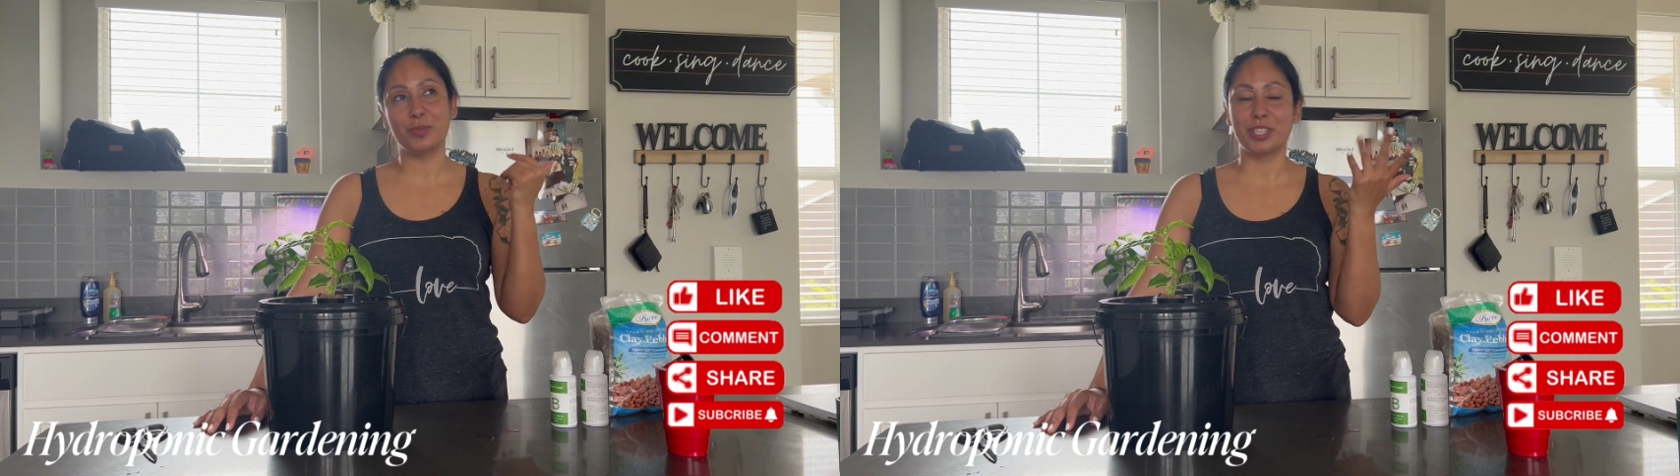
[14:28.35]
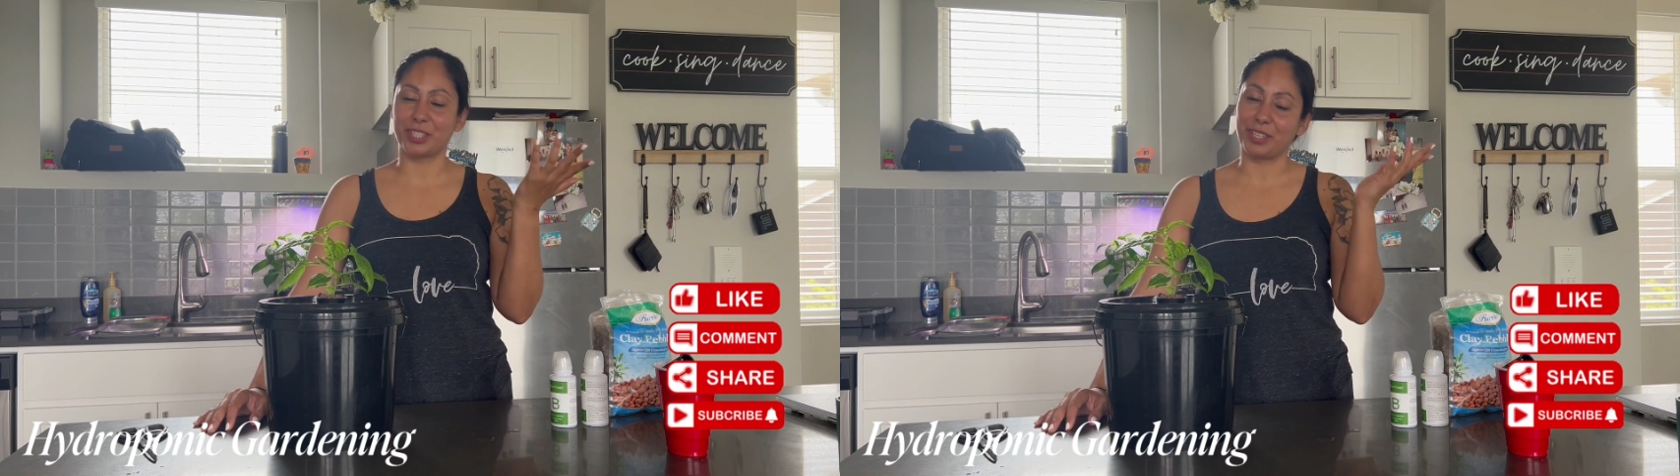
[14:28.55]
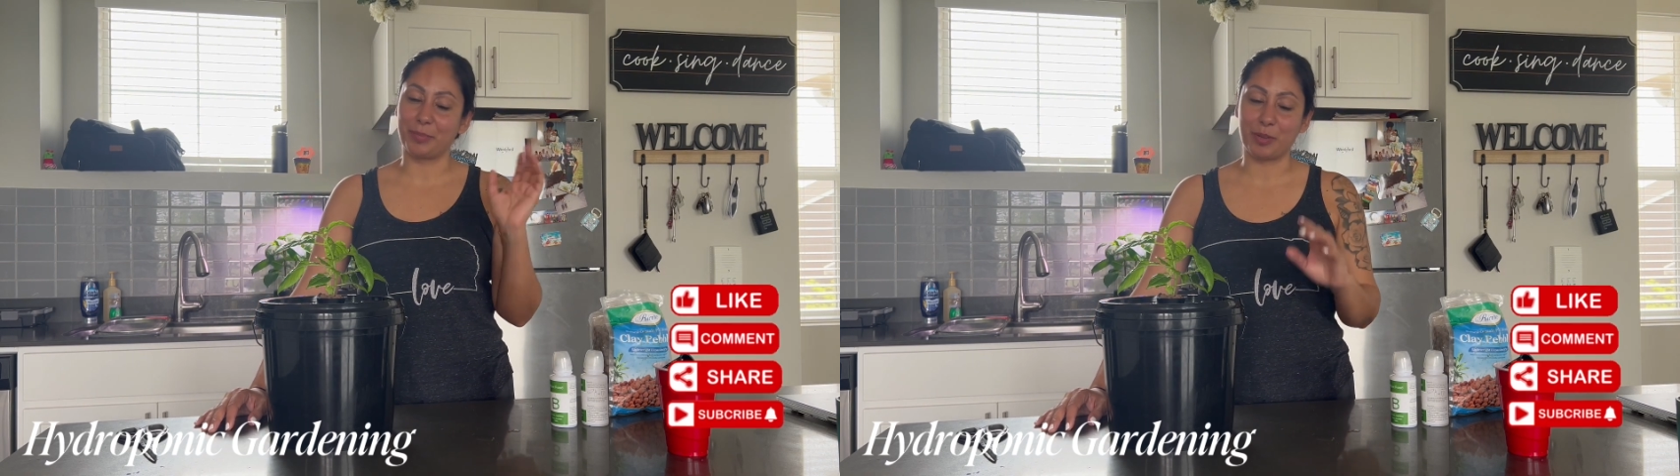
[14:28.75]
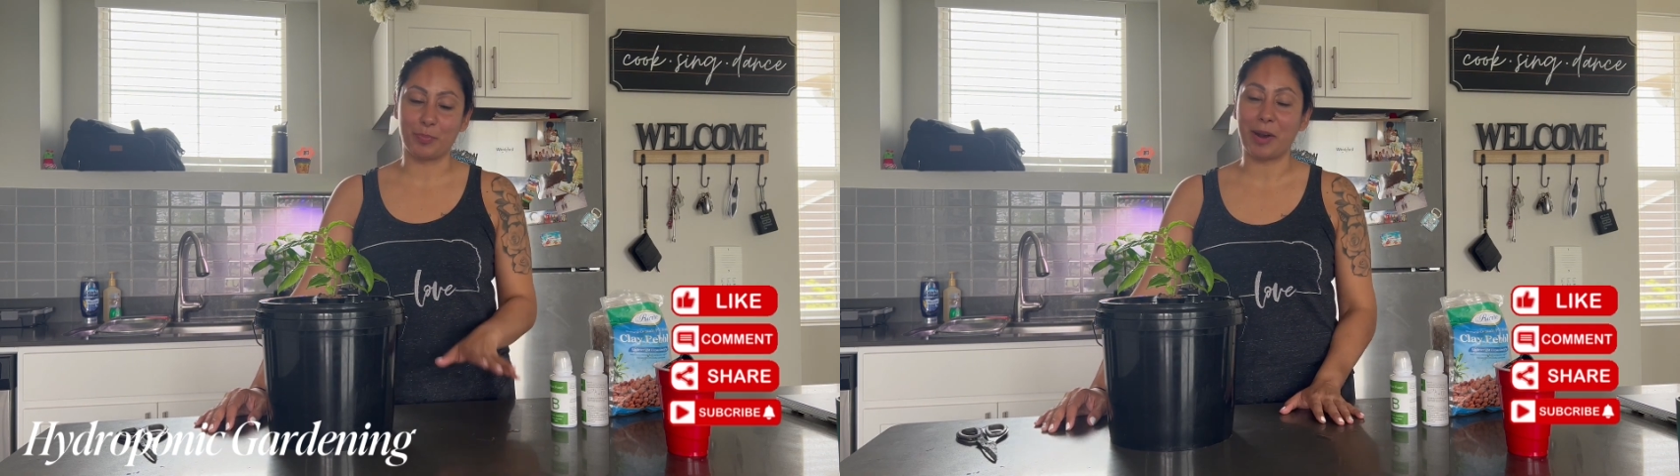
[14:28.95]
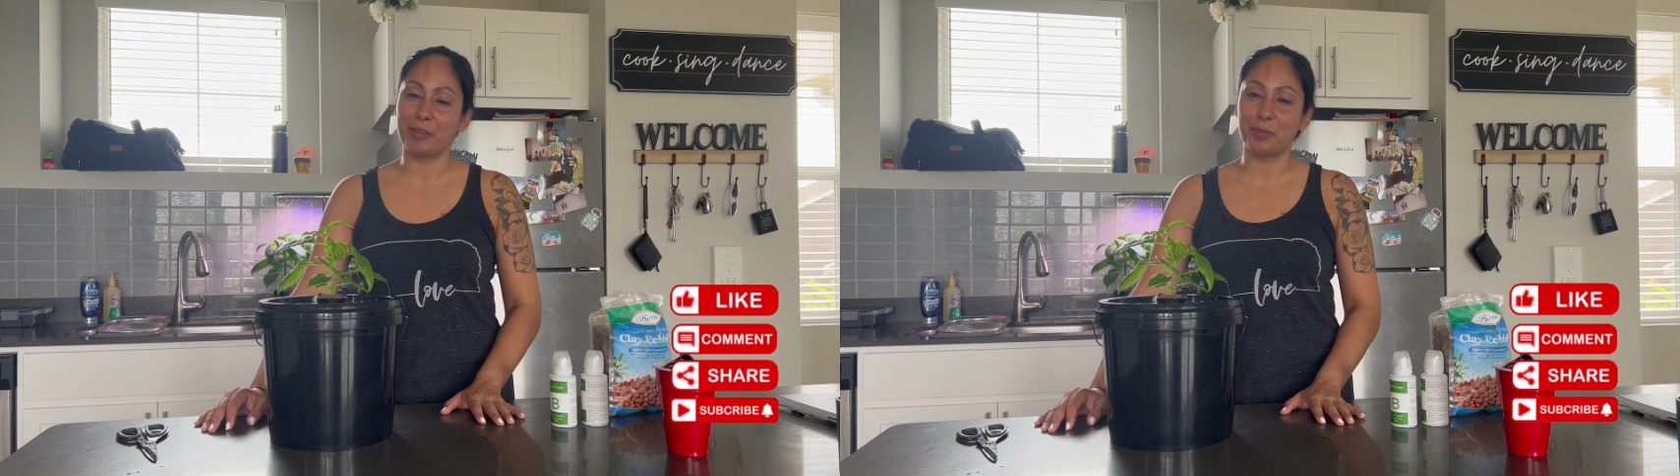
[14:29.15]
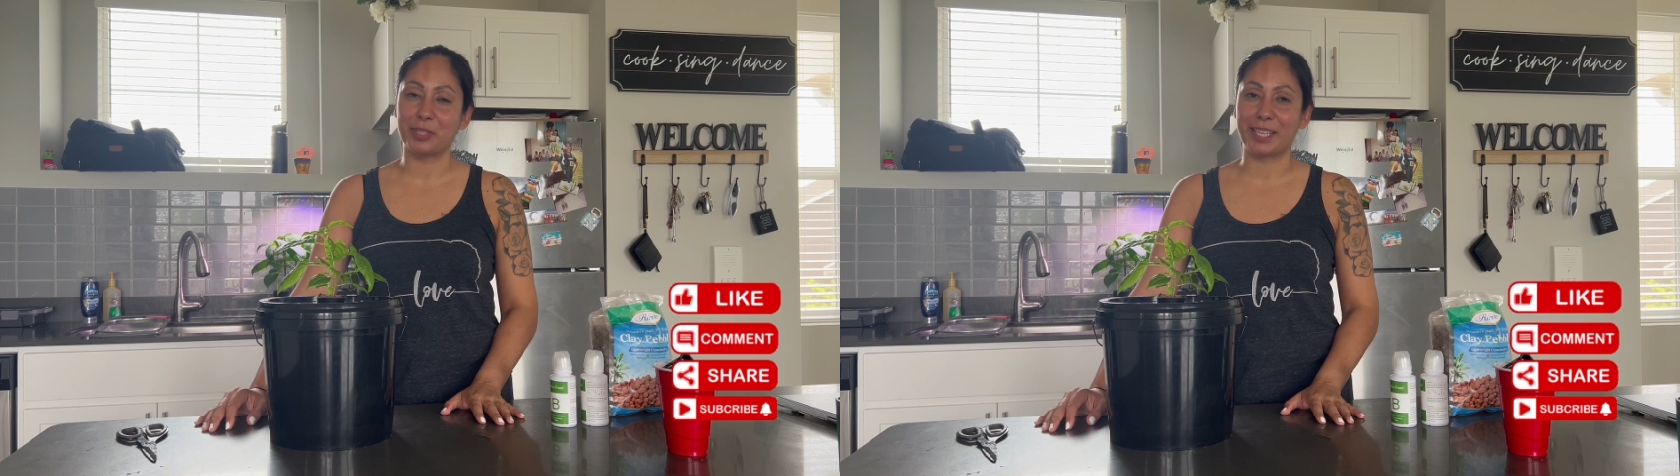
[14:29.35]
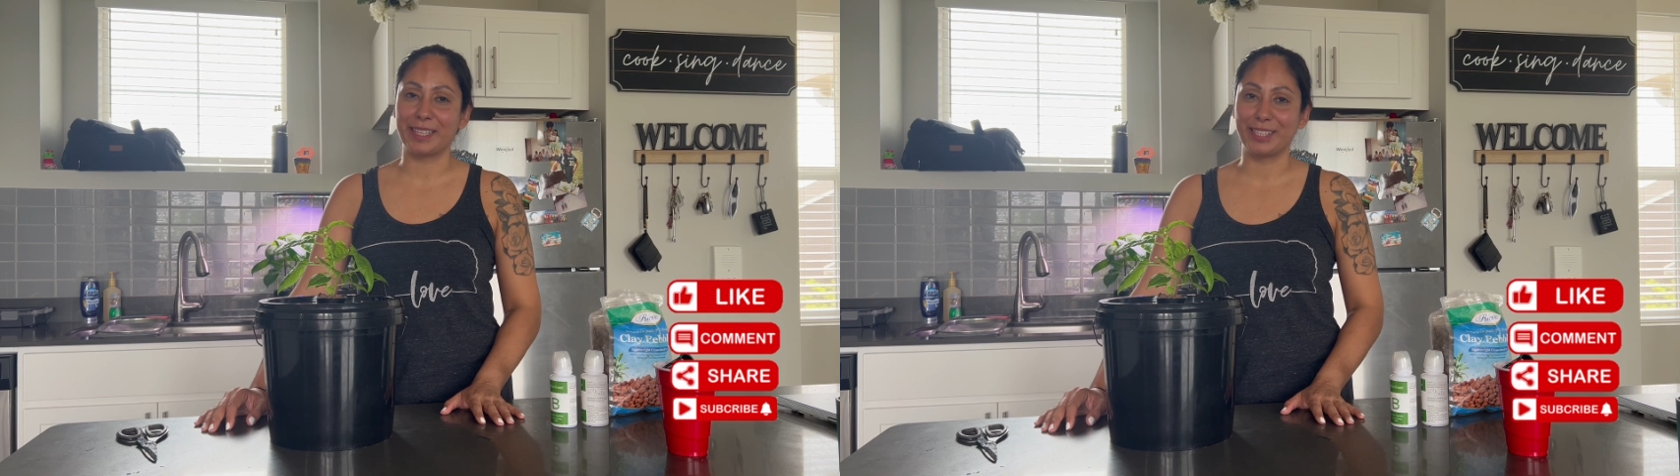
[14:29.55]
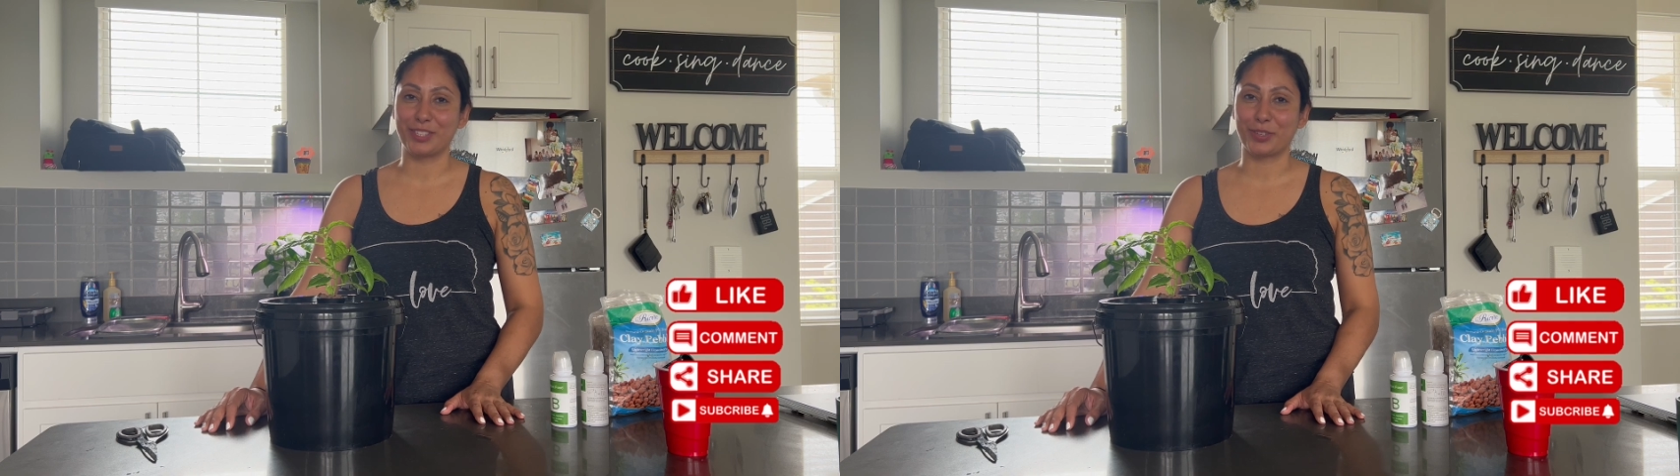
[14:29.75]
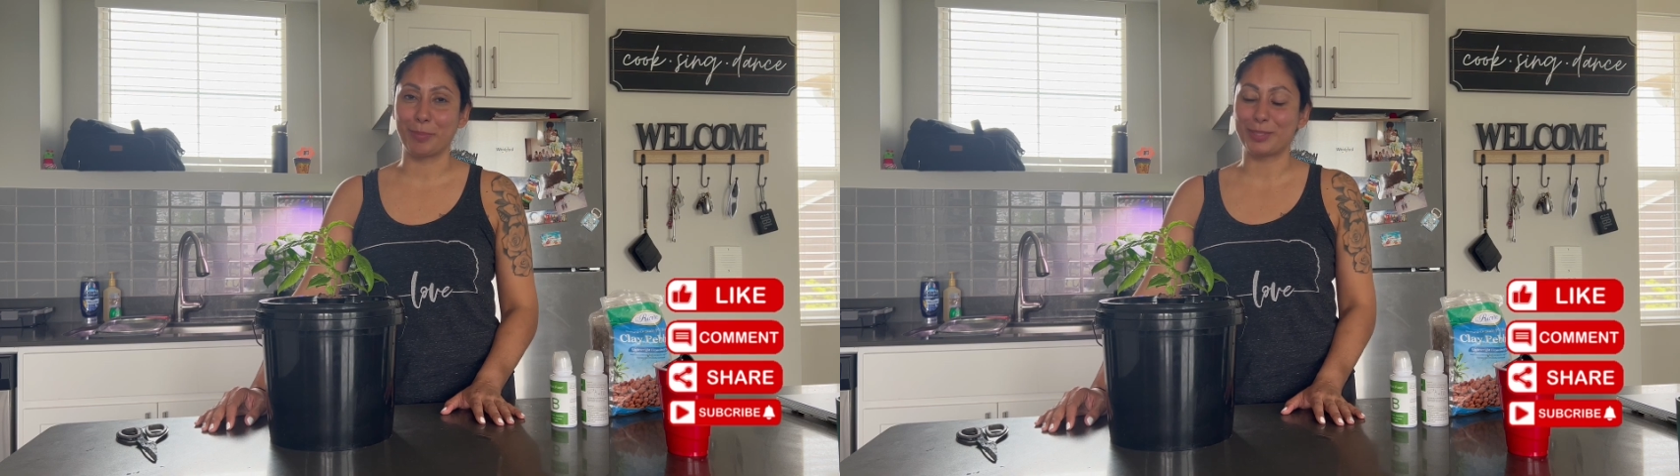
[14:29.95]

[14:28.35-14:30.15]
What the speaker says: which is going to be probably most likely a trip.